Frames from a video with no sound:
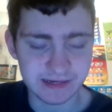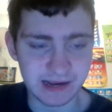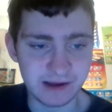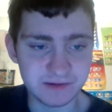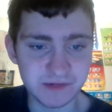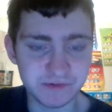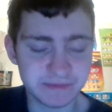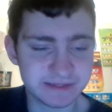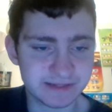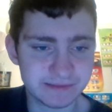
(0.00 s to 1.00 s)
I don't know if it'll be
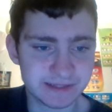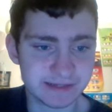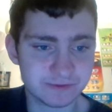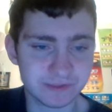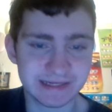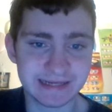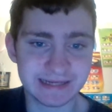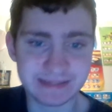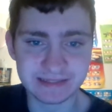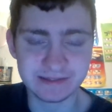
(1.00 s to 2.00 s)
the same thing as
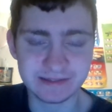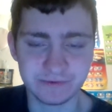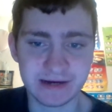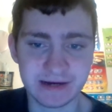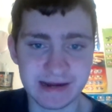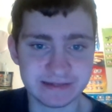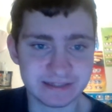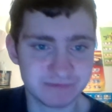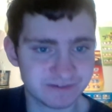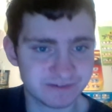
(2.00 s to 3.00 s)
2018, where I had like the
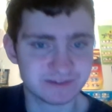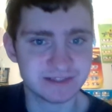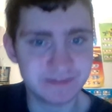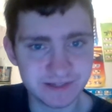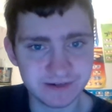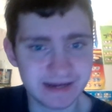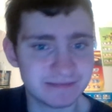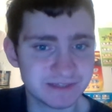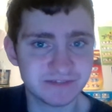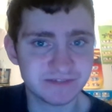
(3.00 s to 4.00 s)
Pray for Sunday video had a
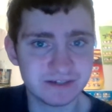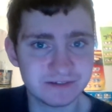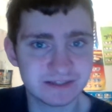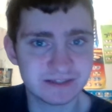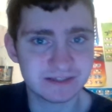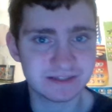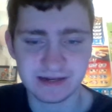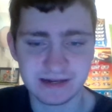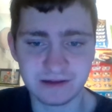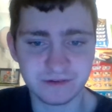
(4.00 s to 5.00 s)
bunch of views.
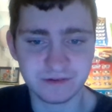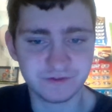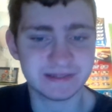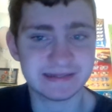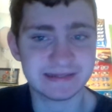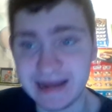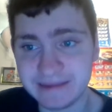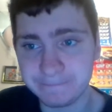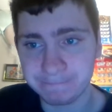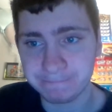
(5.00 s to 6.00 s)
I don't know if it'll be like that.
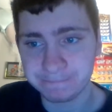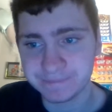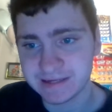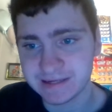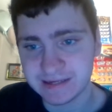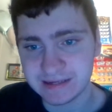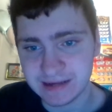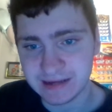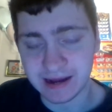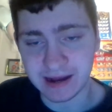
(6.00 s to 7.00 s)

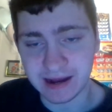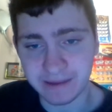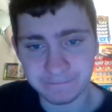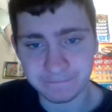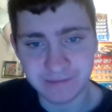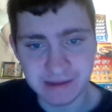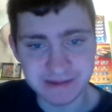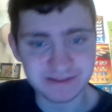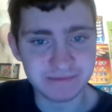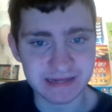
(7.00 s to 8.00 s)
Um, I'm not
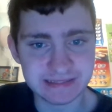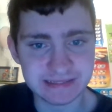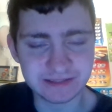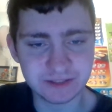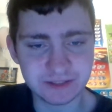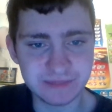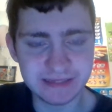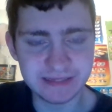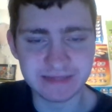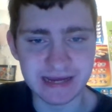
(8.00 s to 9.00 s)
expecting to
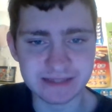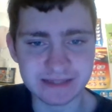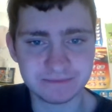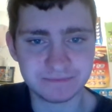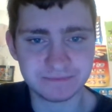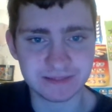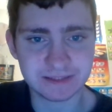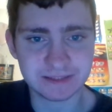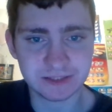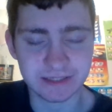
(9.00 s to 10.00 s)
be that, but
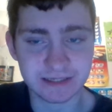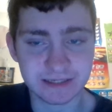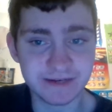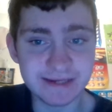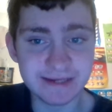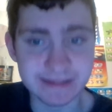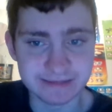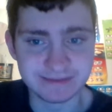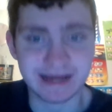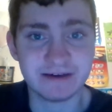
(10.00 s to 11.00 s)
like if I get like a
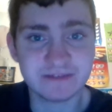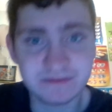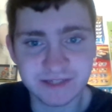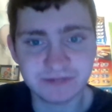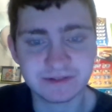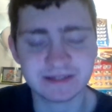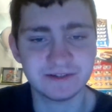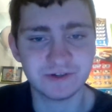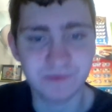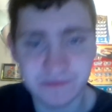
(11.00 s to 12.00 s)
thousand views on like a
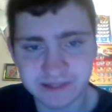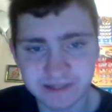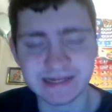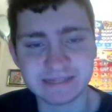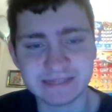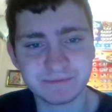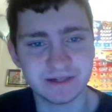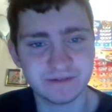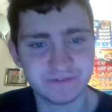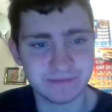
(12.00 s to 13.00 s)
normal video, that's pretty
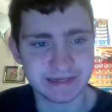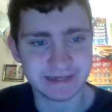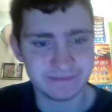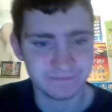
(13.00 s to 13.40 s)
good for me.